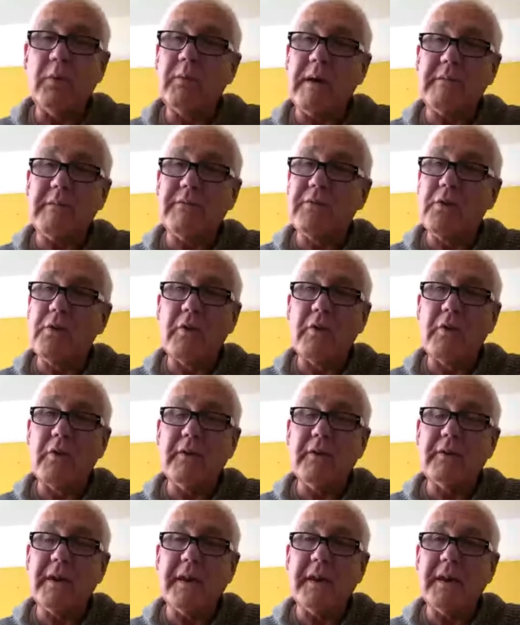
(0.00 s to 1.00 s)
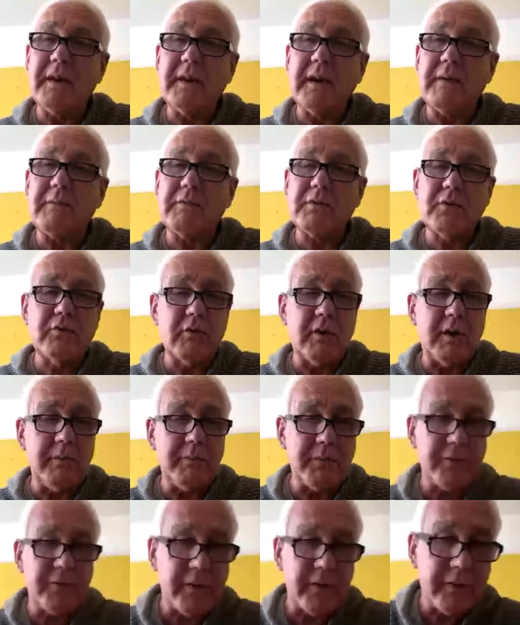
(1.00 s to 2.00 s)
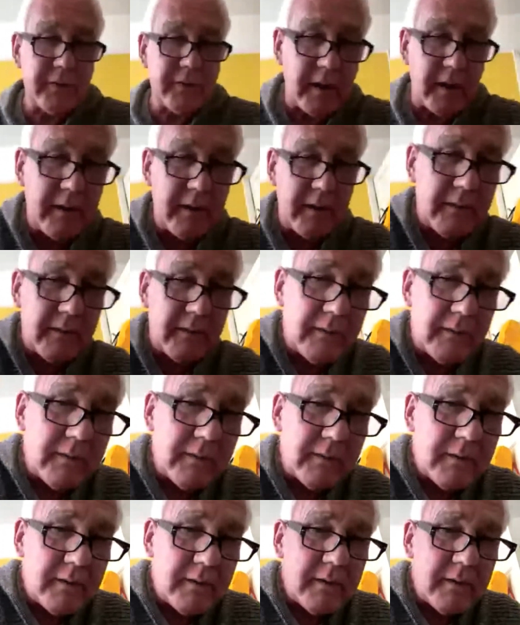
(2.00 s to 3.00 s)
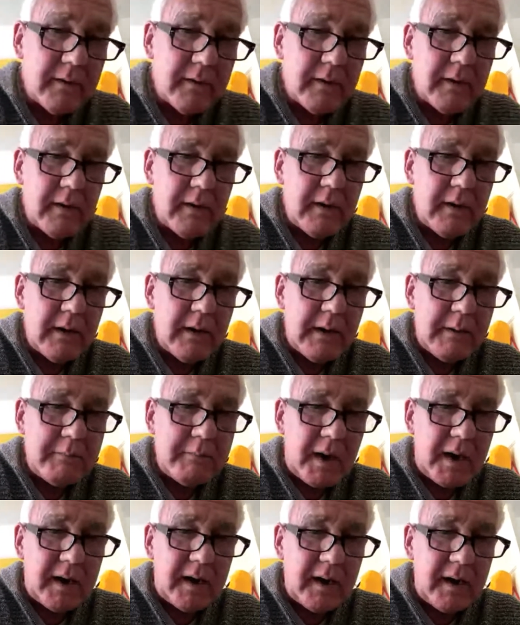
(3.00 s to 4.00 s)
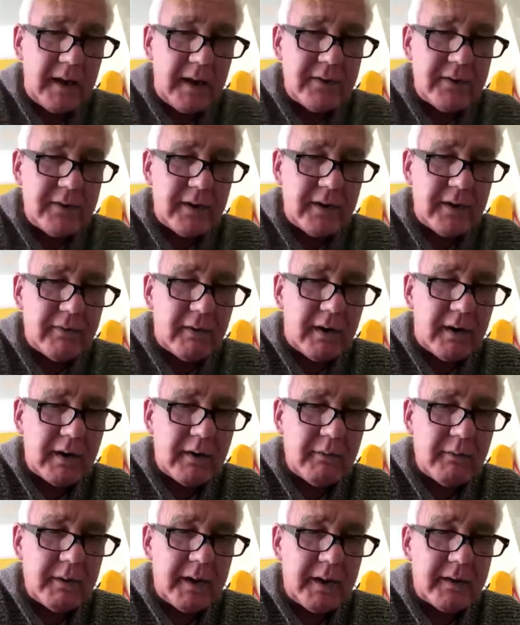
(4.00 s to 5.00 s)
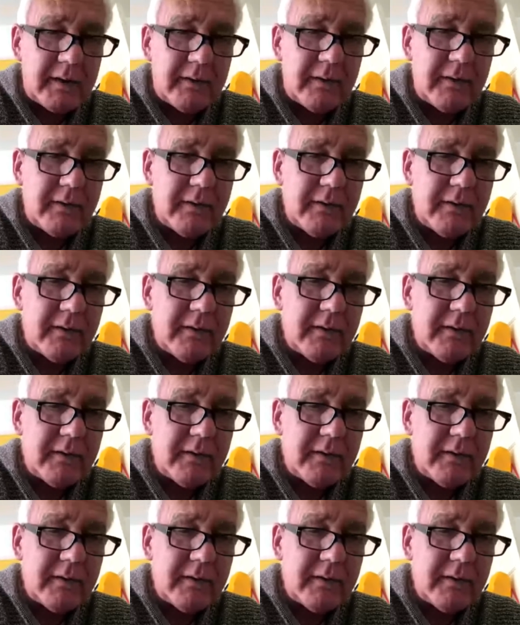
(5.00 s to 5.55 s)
put 148 on any of the other streams, did they? Make it easy for Uncle Ian.